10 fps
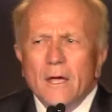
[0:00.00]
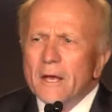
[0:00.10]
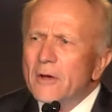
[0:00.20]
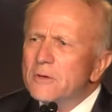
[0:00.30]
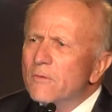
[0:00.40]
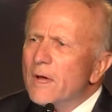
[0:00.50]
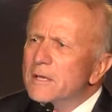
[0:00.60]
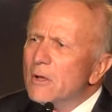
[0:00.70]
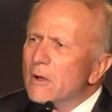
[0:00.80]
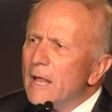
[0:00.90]
And I would define
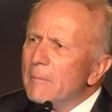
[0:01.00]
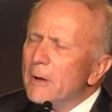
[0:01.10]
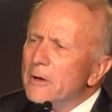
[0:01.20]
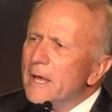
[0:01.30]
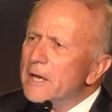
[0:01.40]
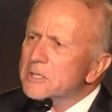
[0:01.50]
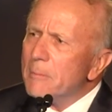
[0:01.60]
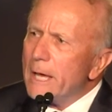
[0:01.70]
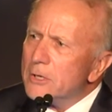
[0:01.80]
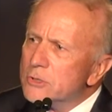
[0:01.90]
Dale Klapmeier not as a
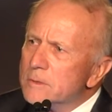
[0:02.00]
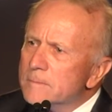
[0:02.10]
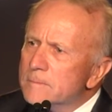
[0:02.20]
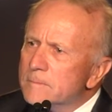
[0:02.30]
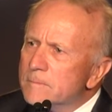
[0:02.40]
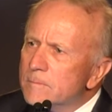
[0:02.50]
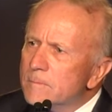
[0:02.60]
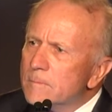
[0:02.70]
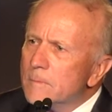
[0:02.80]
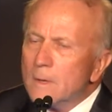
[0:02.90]
manager,
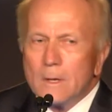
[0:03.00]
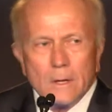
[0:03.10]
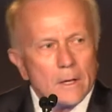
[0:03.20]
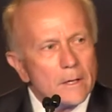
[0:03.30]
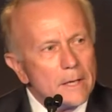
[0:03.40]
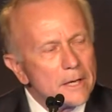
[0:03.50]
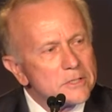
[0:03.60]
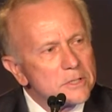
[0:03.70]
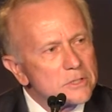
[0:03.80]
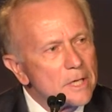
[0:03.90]
not
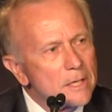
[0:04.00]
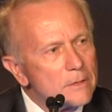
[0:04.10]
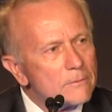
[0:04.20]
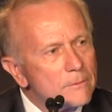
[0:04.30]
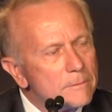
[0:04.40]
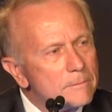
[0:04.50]
as an executive,